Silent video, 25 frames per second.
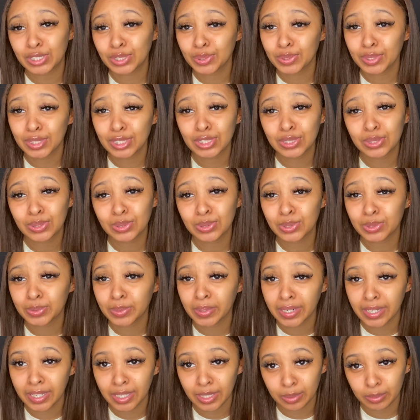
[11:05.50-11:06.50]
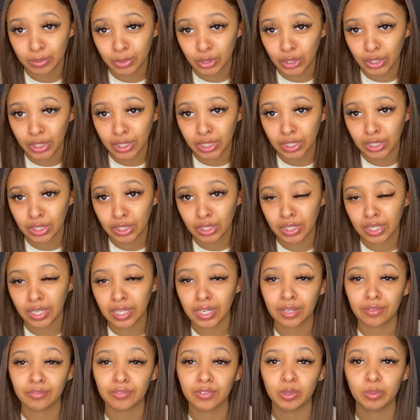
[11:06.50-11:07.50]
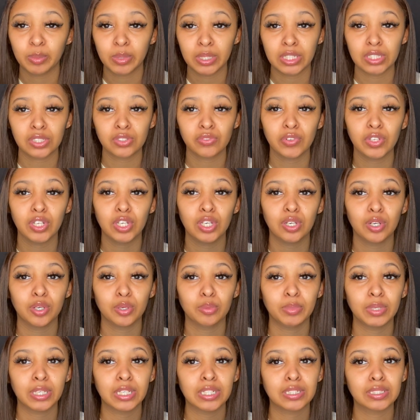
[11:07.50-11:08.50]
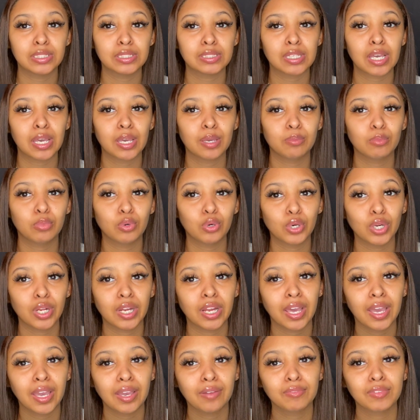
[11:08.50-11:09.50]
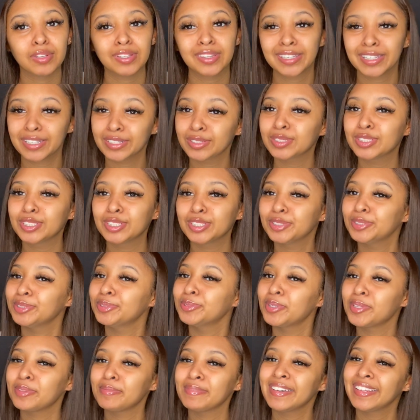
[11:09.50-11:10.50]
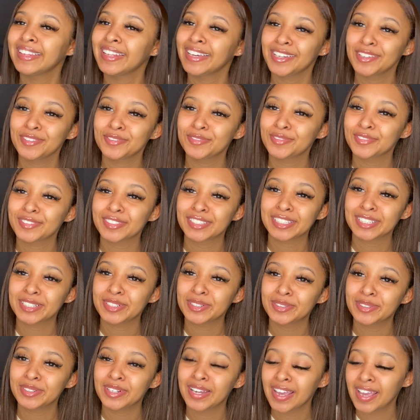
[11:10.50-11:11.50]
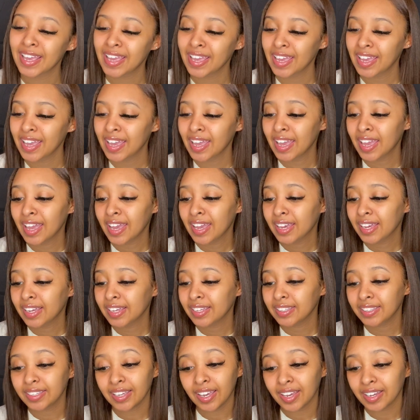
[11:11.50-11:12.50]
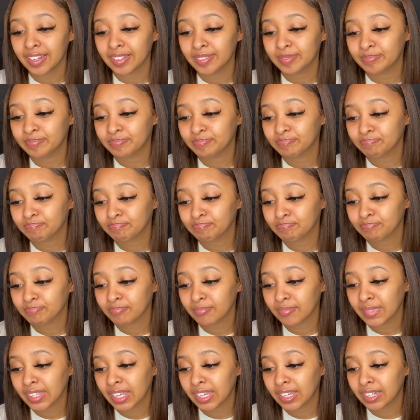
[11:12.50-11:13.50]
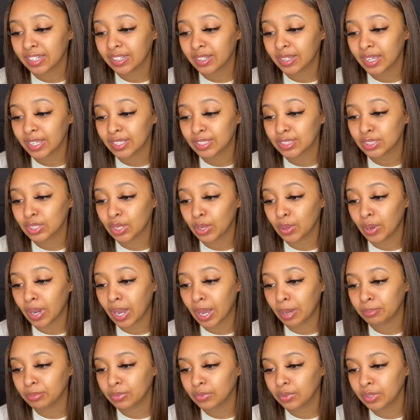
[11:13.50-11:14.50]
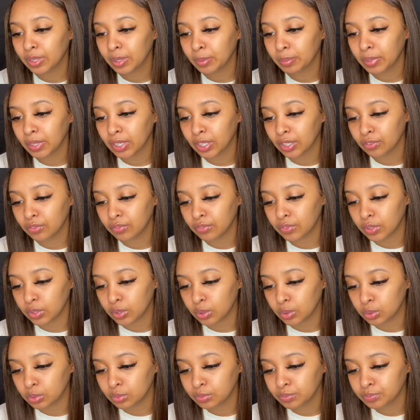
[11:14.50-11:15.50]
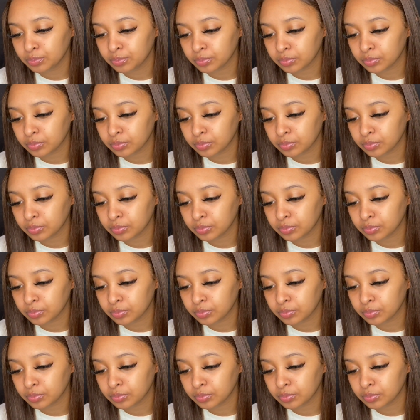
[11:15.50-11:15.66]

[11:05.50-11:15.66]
you, it's 2:20 in the morning, y'all, and I'm filming this video because I'm bored and I have nothing else to do with my life. So yeah, okay, so I'm going to pick a few.